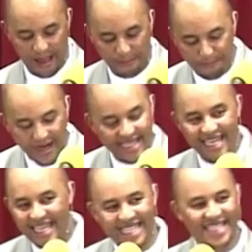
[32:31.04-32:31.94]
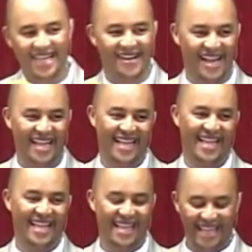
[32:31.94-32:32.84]
but necessary.
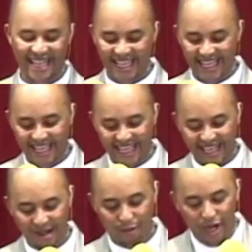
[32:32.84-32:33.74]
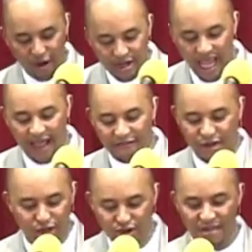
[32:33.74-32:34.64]
We don't have
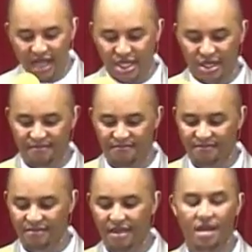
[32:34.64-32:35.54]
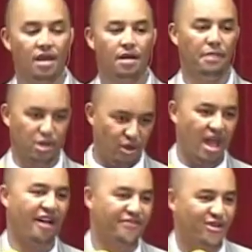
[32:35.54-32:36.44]
to do much, but we
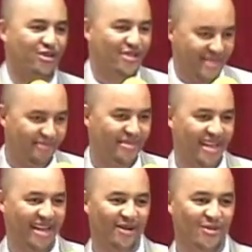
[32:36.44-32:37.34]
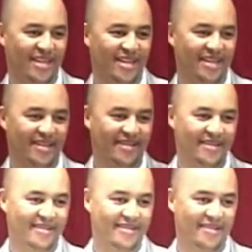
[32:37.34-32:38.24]
have to do something, Howard.
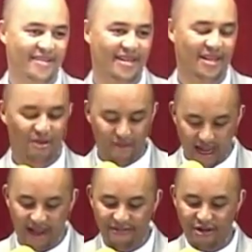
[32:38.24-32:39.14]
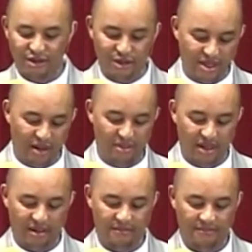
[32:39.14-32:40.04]
We have to do something.